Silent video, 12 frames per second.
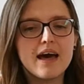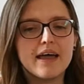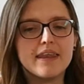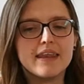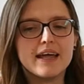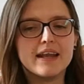
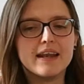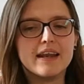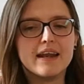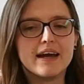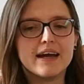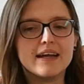And then
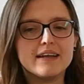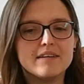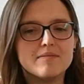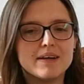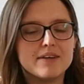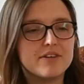I did
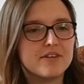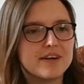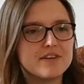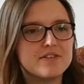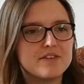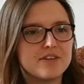my
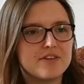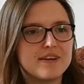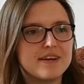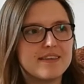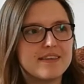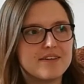undergraduate
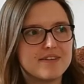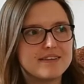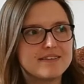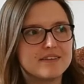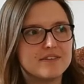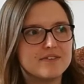degree in
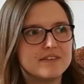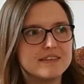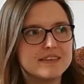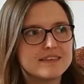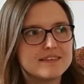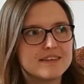theoretical
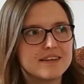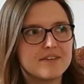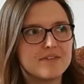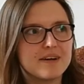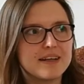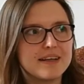physics.
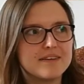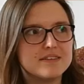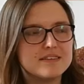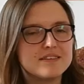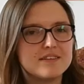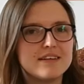And while I was
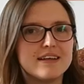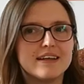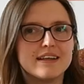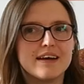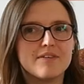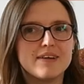
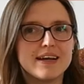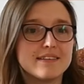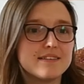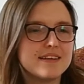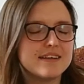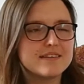studying that, we had
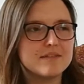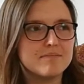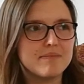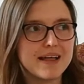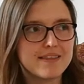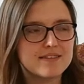to take
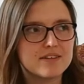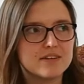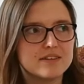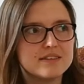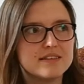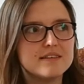some maths
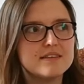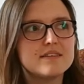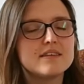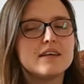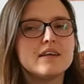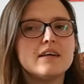courses.
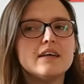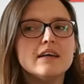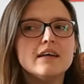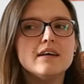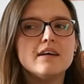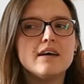
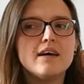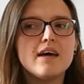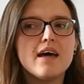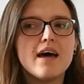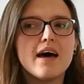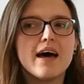
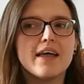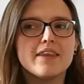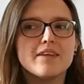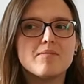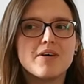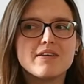
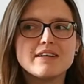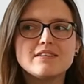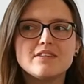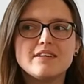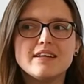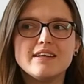And the more I
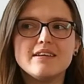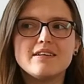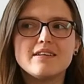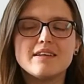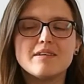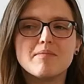studied,
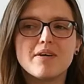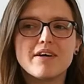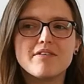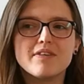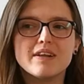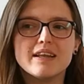the more I
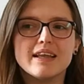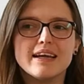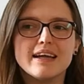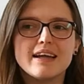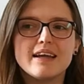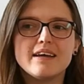felt
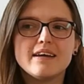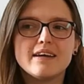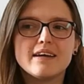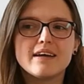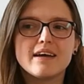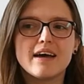like
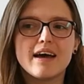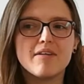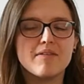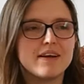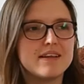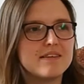I
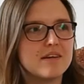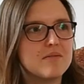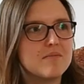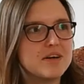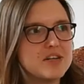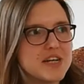wanted to go
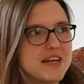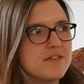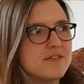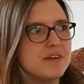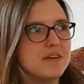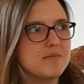more
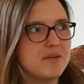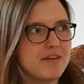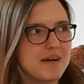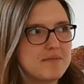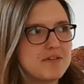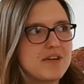general and more
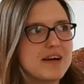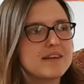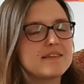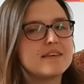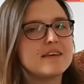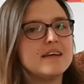
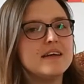abstract.